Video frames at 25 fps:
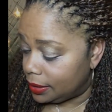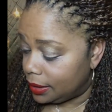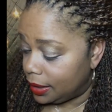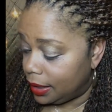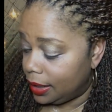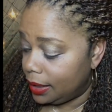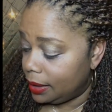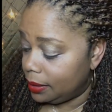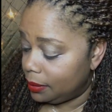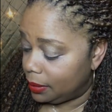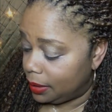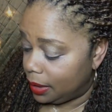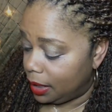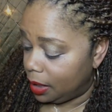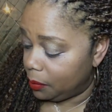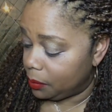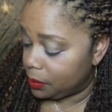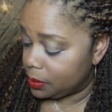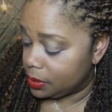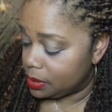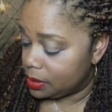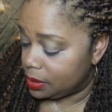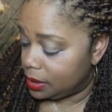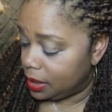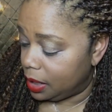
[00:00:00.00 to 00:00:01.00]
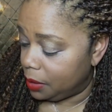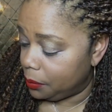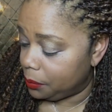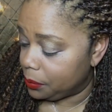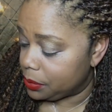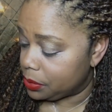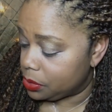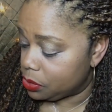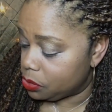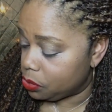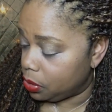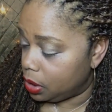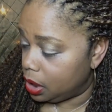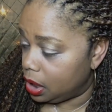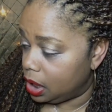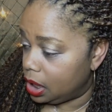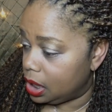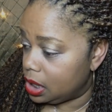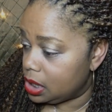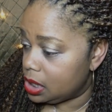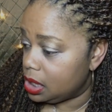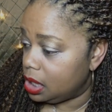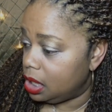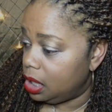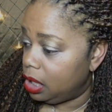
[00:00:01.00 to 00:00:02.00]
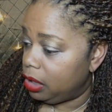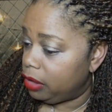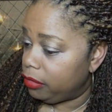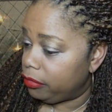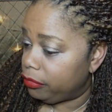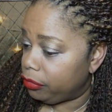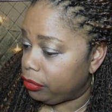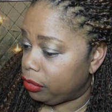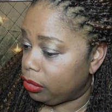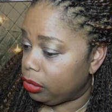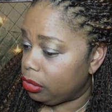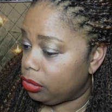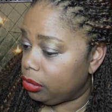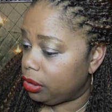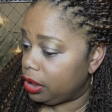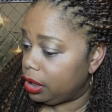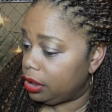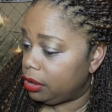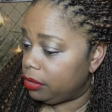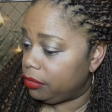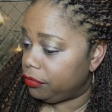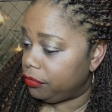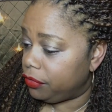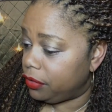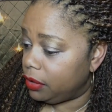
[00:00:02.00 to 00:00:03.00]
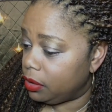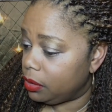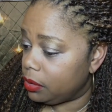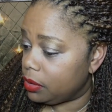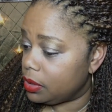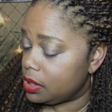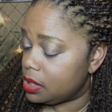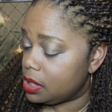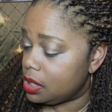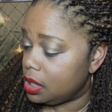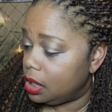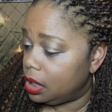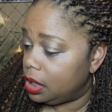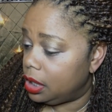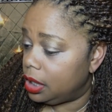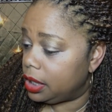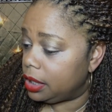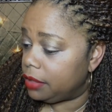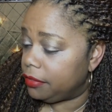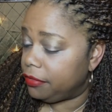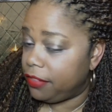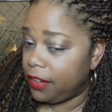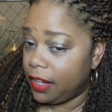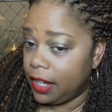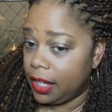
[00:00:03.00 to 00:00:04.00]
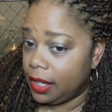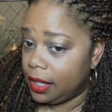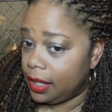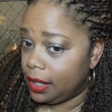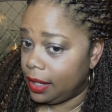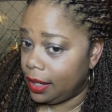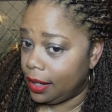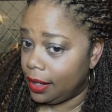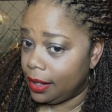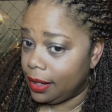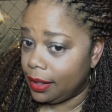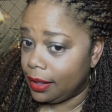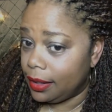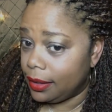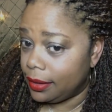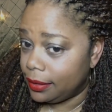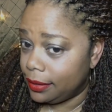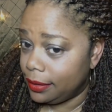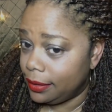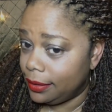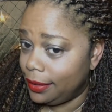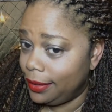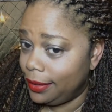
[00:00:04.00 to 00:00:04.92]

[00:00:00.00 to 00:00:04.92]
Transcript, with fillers: That that was that was transfer interference of the fang kind.